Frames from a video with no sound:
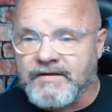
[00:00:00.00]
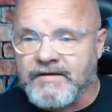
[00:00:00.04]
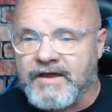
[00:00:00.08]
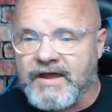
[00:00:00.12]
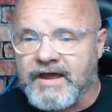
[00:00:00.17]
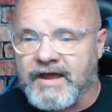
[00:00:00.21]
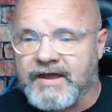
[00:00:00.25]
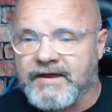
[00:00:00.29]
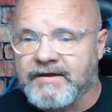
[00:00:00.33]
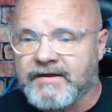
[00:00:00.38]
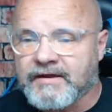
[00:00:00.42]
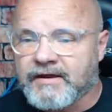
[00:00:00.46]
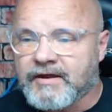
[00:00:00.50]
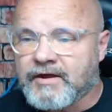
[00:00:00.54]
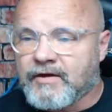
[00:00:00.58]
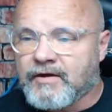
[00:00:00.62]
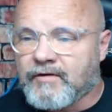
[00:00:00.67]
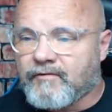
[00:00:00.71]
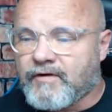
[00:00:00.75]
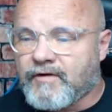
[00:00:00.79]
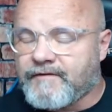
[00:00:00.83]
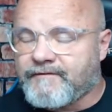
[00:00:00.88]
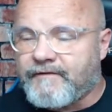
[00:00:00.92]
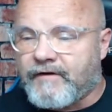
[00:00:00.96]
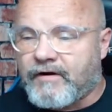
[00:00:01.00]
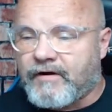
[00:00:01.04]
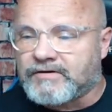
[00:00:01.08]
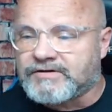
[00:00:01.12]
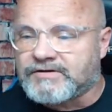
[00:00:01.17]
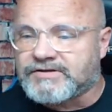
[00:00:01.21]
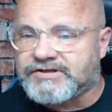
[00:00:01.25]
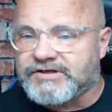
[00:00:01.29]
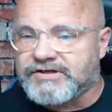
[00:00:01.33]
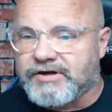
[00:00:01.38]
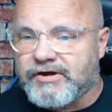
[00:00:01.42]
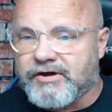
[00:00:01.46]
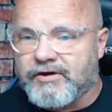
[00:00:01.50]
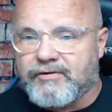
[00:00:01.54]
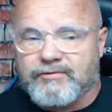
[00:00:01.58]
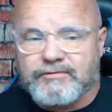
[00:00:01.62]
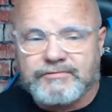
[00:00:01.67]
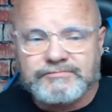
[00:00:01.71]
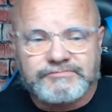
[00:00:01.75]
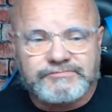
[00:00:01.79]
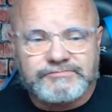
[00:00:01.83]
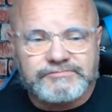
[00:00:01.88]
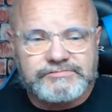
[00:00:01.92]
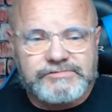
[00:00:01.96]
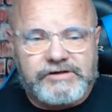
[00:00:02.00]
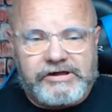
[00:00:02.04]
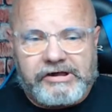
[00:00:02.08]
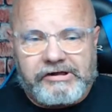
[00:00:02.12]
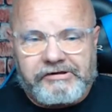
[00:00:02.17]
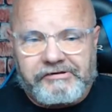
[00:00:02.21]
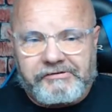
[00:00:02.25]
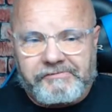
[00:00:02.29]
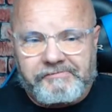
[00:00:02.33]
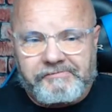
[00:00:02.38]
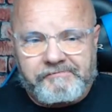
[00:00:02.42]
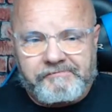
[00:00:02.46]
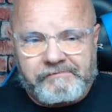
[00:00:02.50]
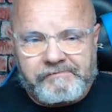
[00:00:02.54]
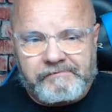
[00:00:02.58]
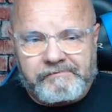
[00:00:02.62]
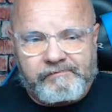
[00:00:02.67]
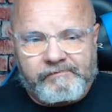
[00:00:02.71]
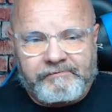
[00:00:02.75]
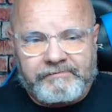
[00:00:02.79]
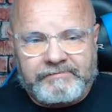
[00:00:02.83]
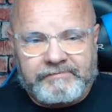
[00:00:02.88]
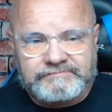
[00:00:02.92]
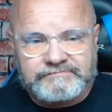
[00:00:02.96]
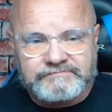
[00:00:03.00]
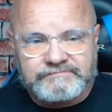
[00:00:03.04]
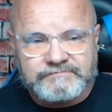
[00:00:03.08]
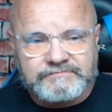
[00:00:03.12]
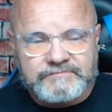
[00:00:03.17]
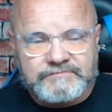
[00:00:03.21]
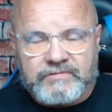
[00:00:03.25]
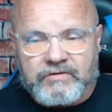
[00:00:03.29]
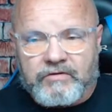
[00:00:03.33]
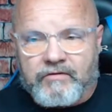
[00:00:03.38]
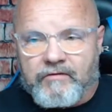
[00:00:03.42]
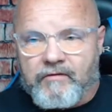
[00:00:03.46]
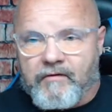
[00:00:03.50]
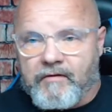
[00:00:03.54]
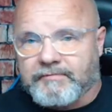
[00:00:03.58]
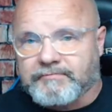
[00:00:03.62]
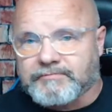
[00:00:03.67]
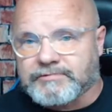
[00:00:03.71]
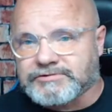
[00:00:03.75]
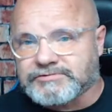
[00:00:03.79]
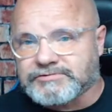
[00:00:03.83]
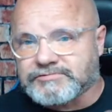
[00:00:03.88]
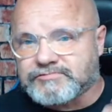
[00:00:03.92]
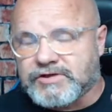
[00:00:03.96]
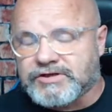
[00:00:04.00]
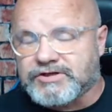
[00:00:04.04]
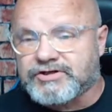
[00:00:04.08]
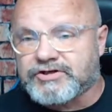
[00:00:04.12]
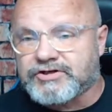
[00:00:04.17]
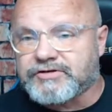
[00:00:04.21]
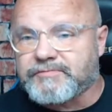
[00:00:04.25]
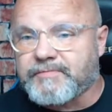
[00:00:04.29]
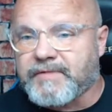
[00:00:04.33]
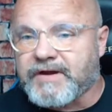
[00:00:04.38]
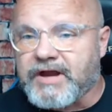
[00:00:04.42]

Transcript: Okay. We've also, um, once you